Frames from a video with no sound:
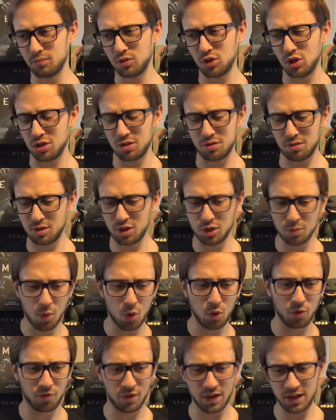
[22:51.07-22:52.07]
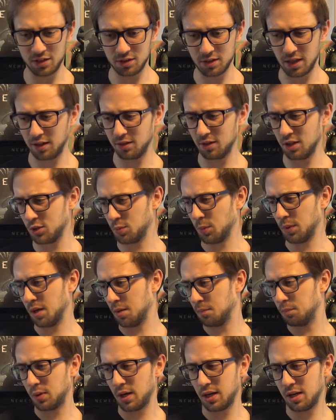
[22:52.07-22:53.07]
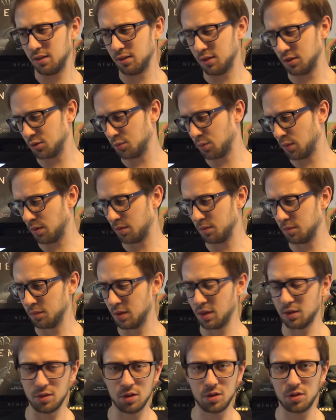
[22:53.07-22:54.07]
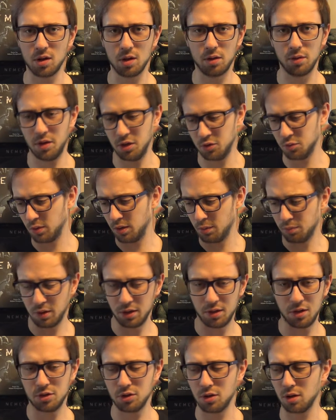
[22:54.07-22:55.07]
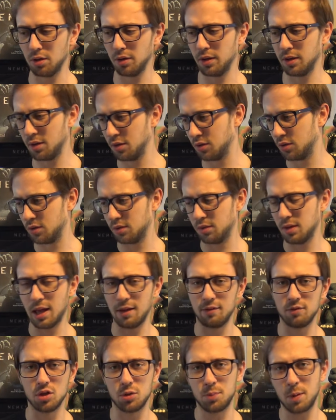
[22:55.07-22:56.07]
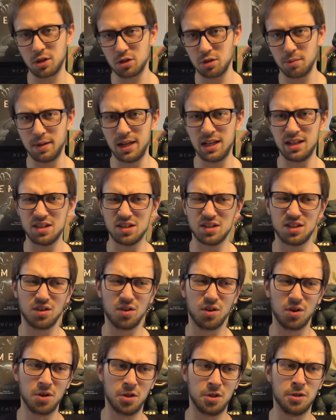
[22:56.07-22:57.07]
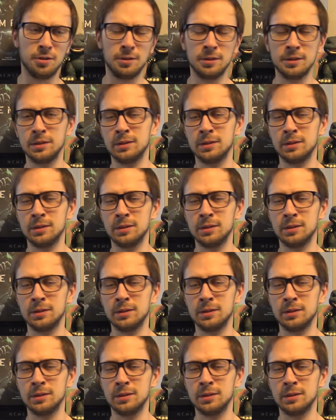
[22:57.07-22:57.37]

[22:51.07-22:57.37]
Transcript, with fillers: just small things, like this one can play in this one, in this color, this one can play this color, and this, have the special abilities are